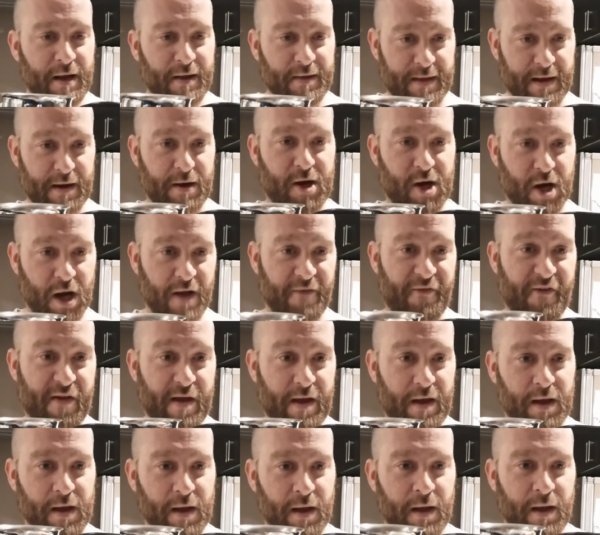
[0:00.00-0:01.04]
Their
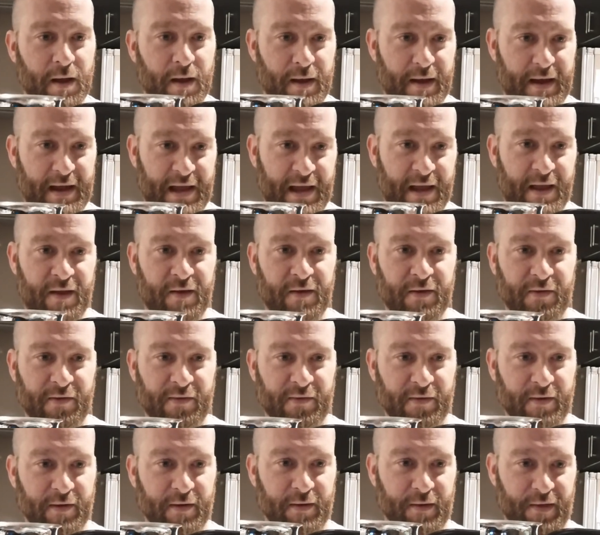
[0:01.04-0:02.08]
coffee
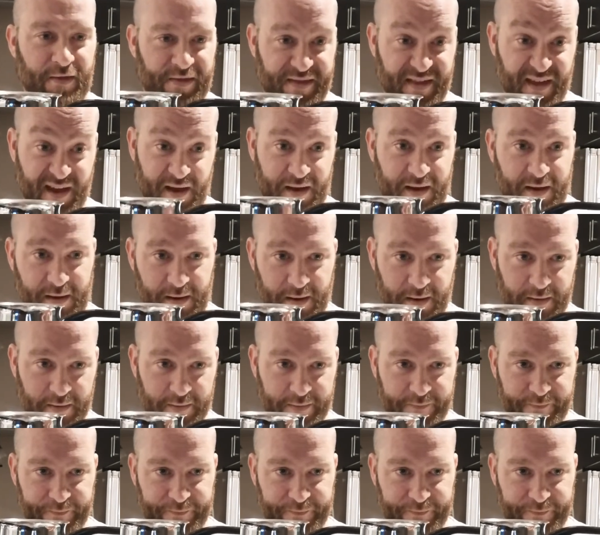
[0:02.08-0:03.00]
is thick.